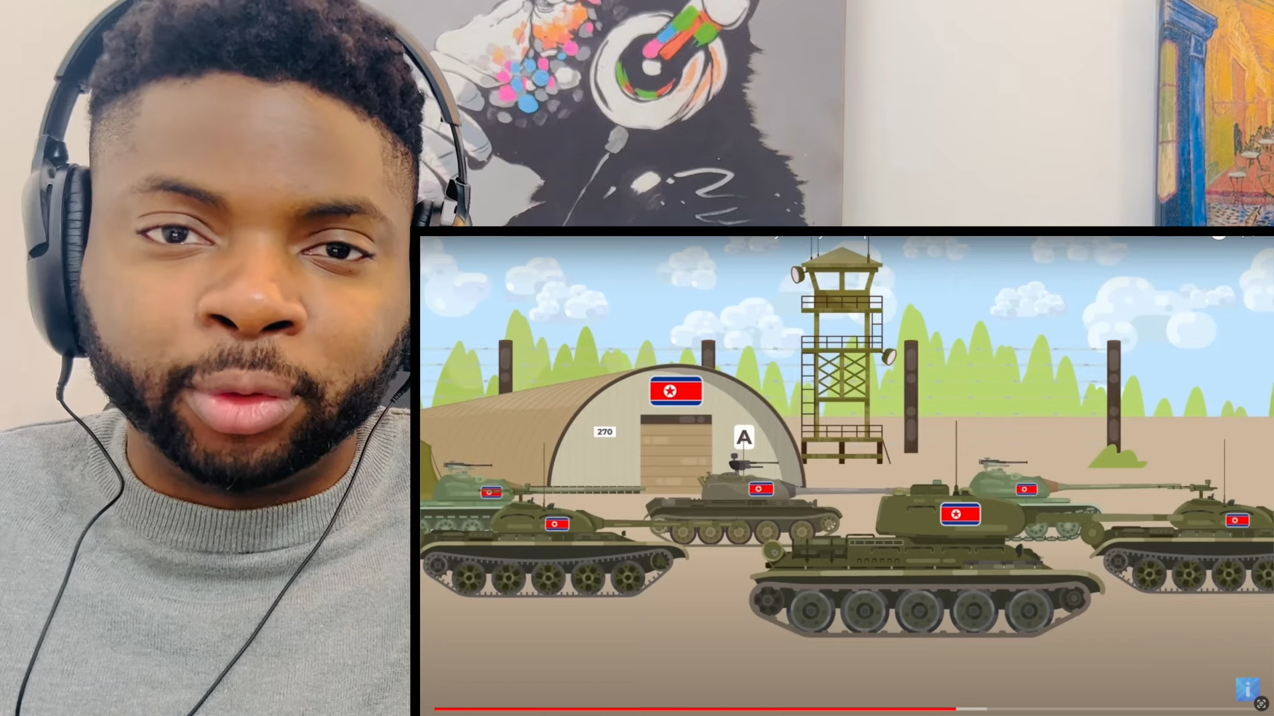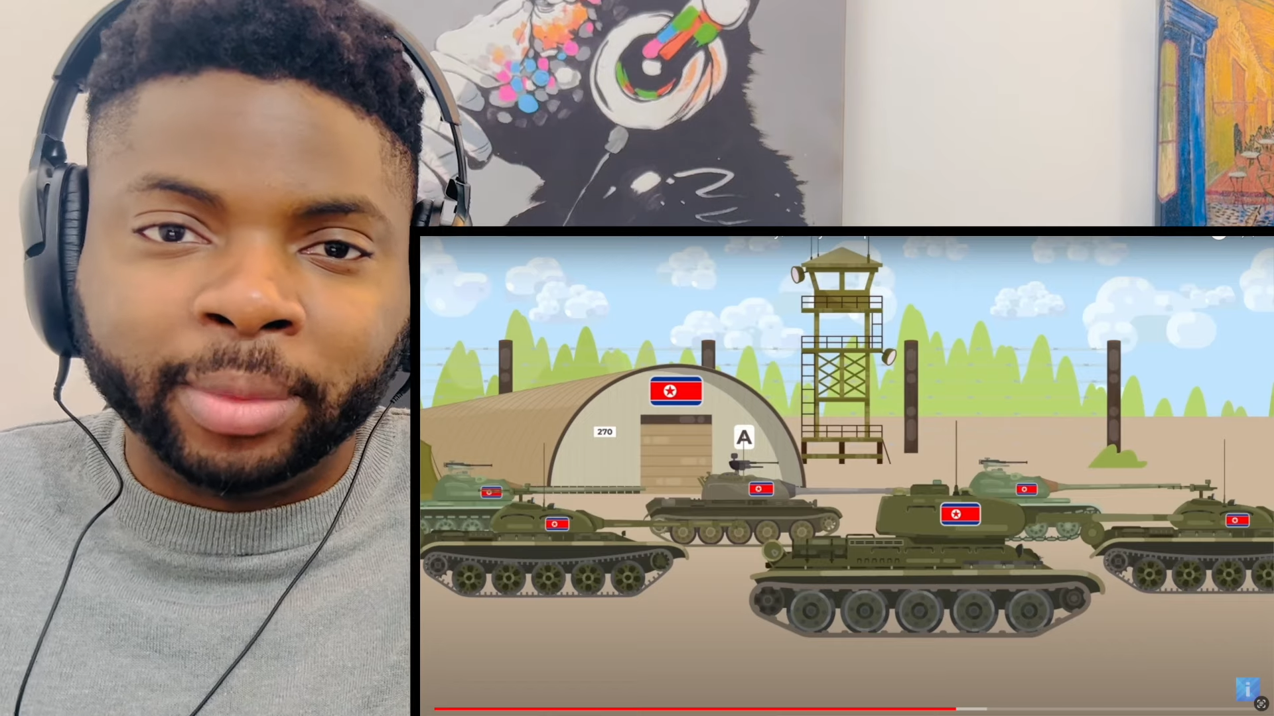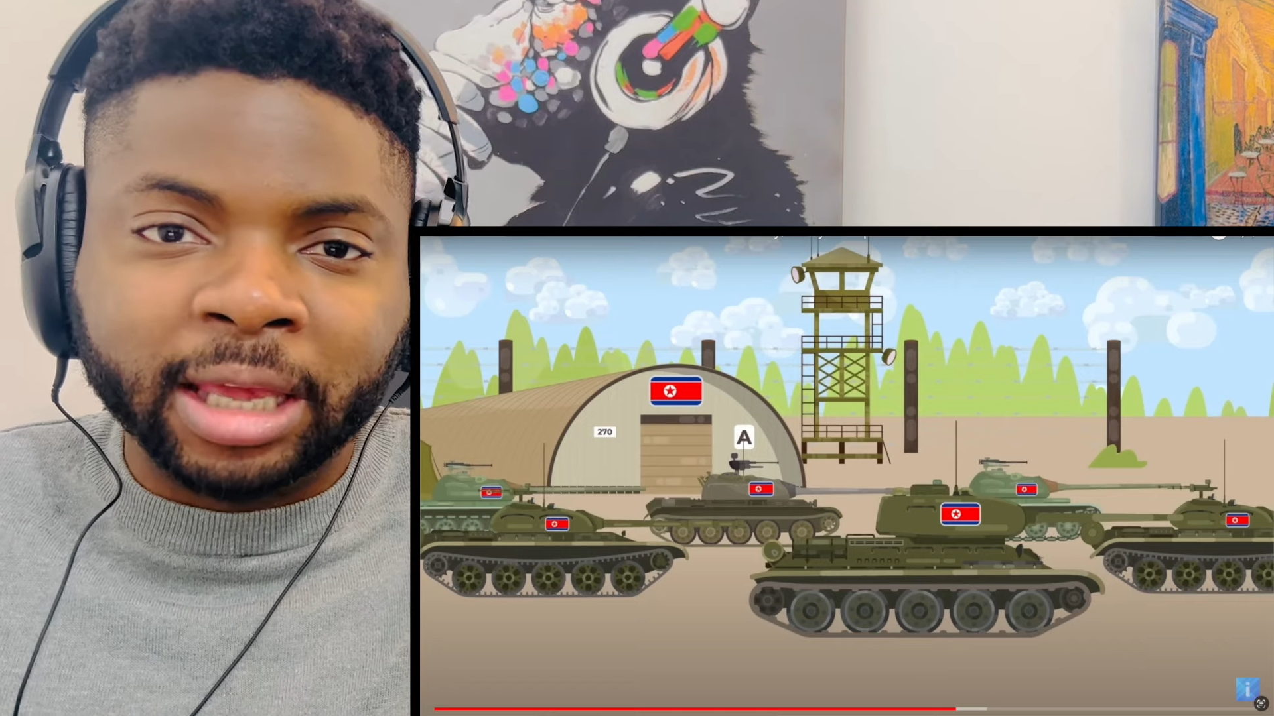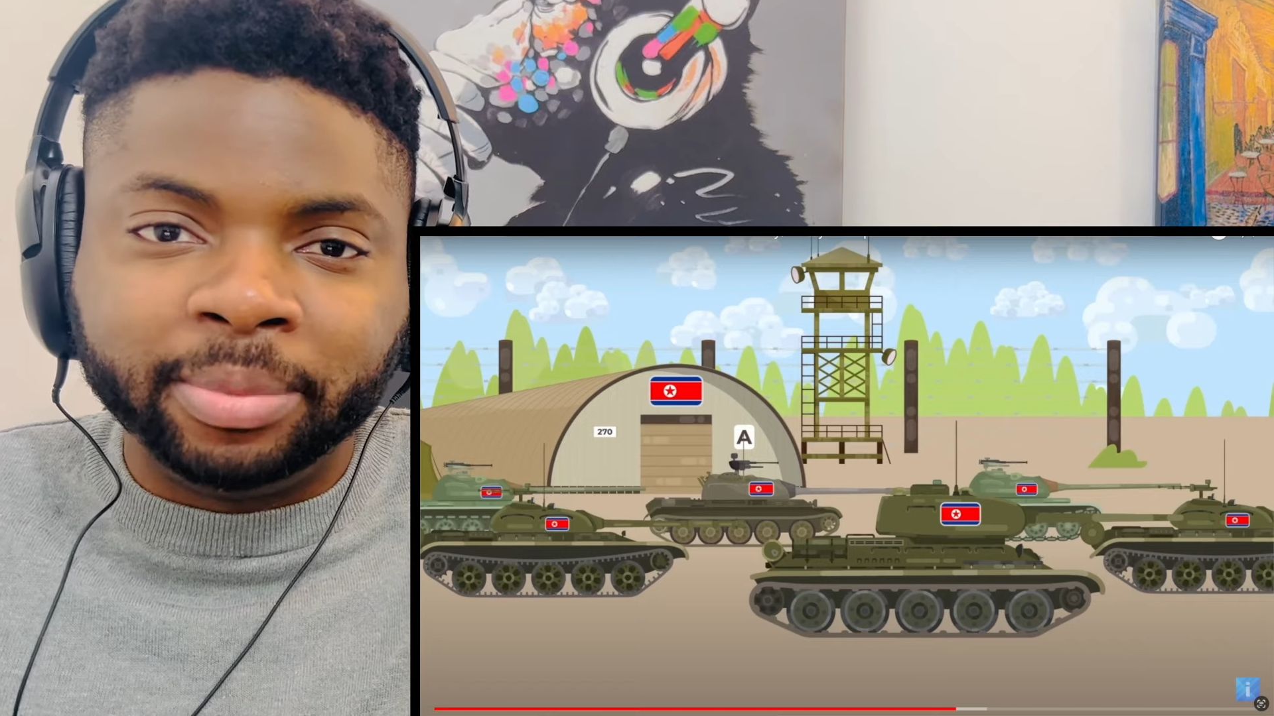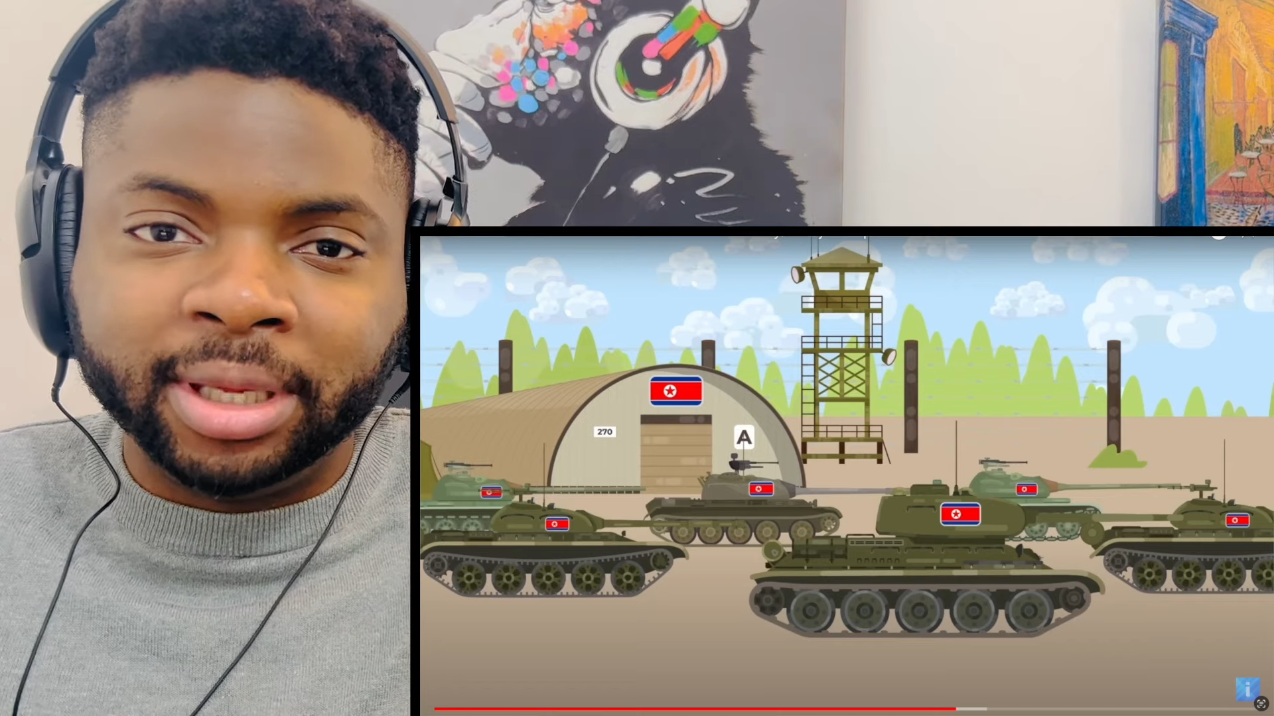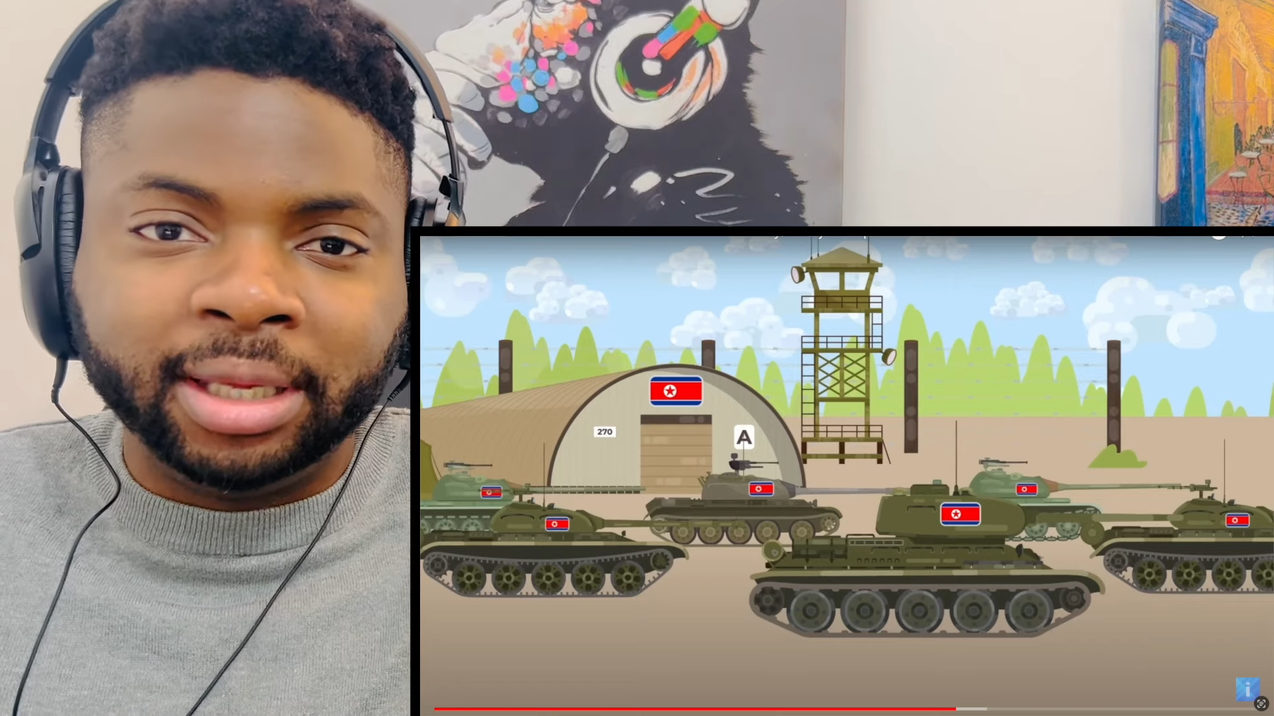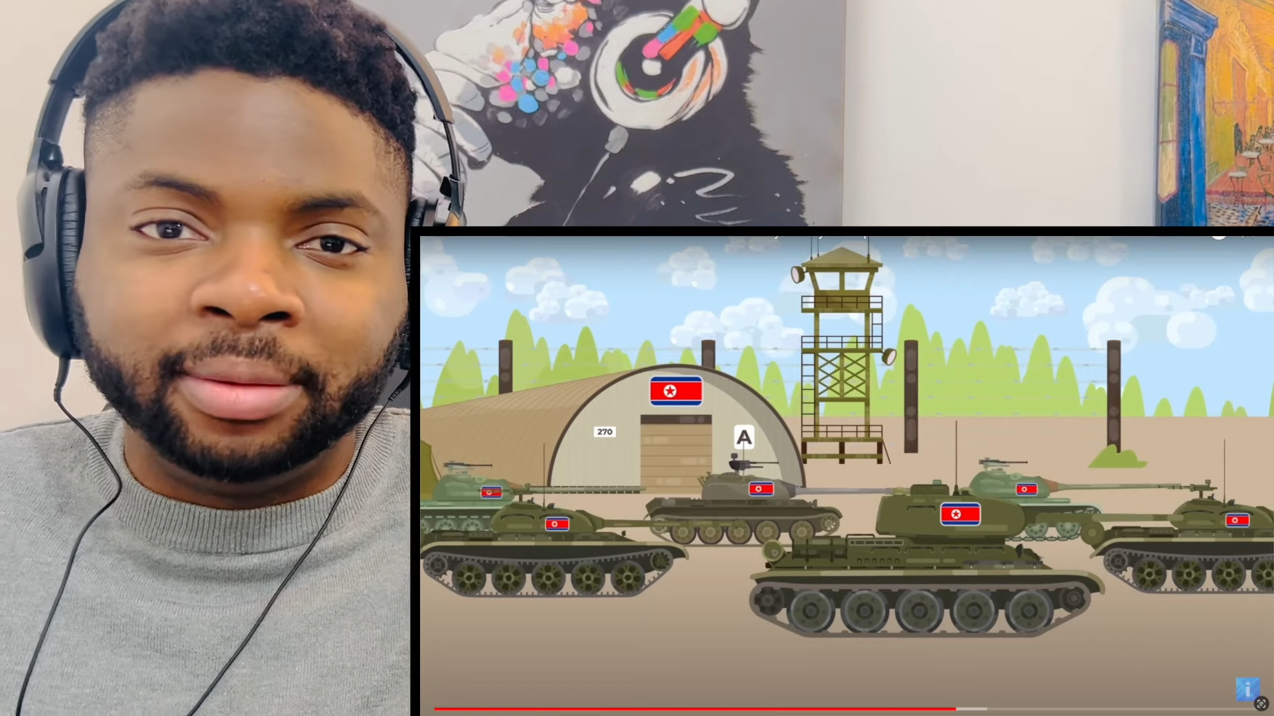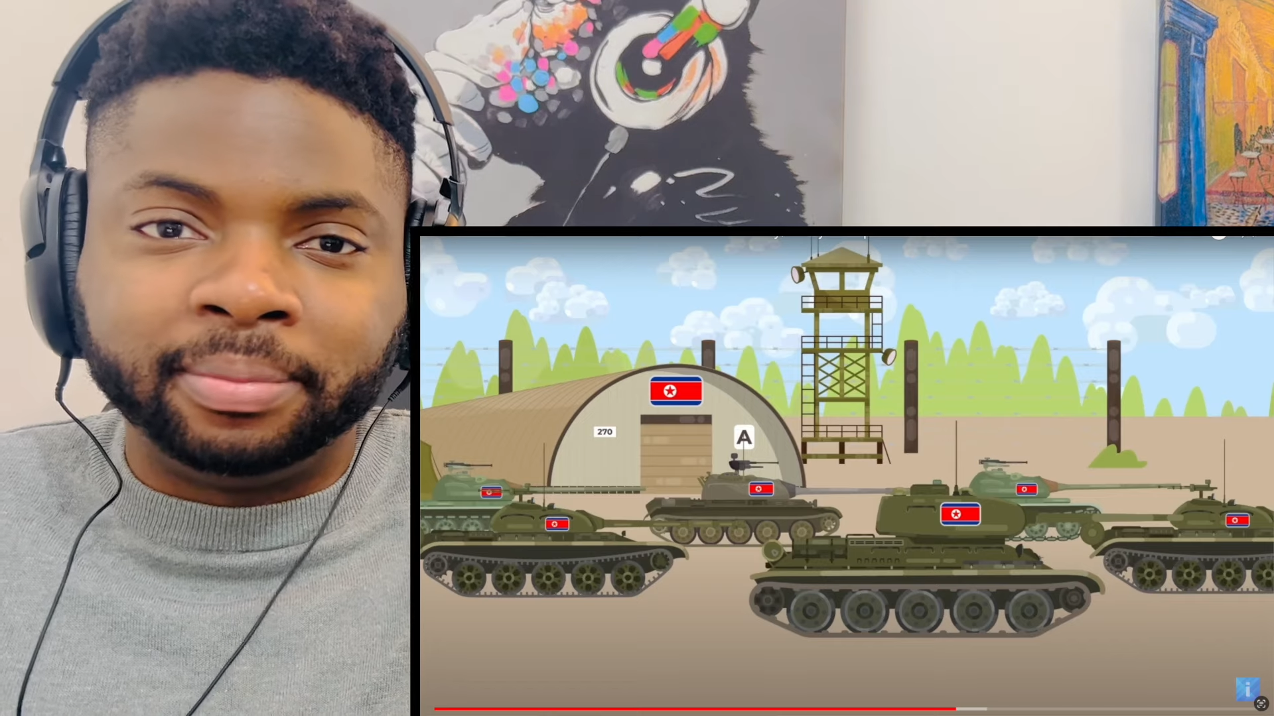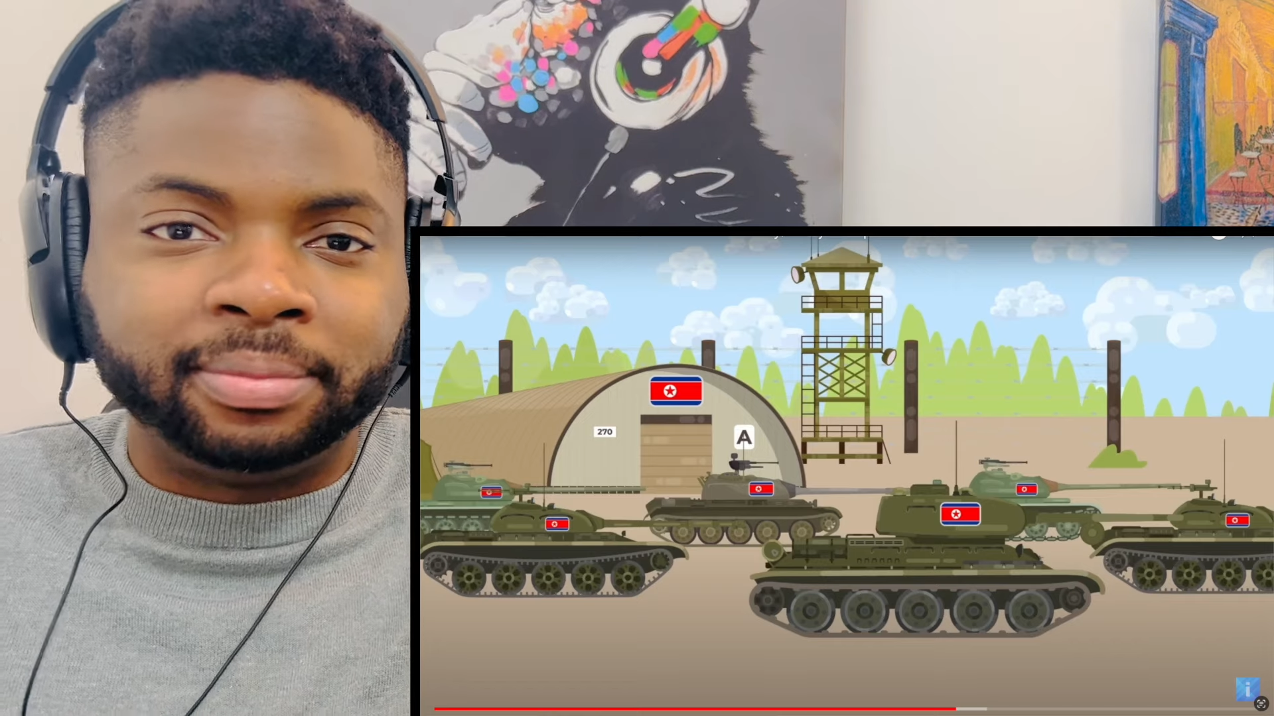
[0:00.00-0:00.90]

maybe